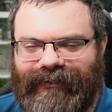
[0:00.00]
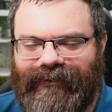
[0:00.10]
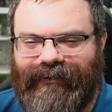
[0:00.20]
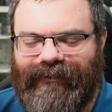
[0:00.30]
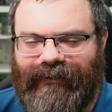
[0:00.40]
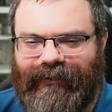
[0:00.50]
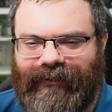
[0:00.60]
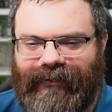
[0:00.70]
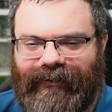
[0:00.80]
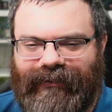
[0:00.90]

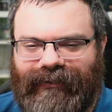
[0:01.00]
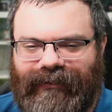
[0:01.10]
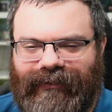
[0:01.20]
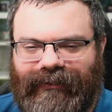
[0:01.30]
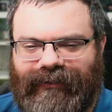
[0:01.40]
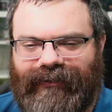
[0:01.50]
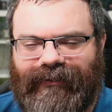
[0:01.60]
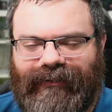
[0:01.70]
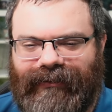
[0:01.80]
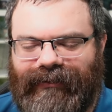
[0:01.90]

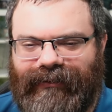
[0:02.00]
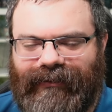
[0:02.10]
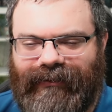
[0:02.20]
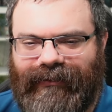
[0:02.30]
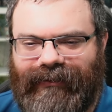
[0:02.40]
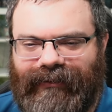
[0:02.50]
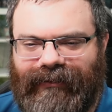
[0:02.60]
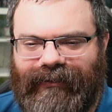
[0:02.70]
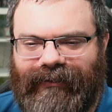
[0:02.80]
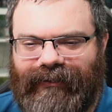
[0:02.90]

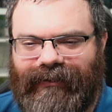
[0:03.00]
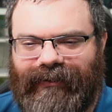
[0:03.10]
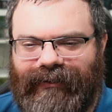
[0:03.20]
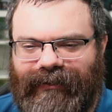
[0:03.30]
[no speech]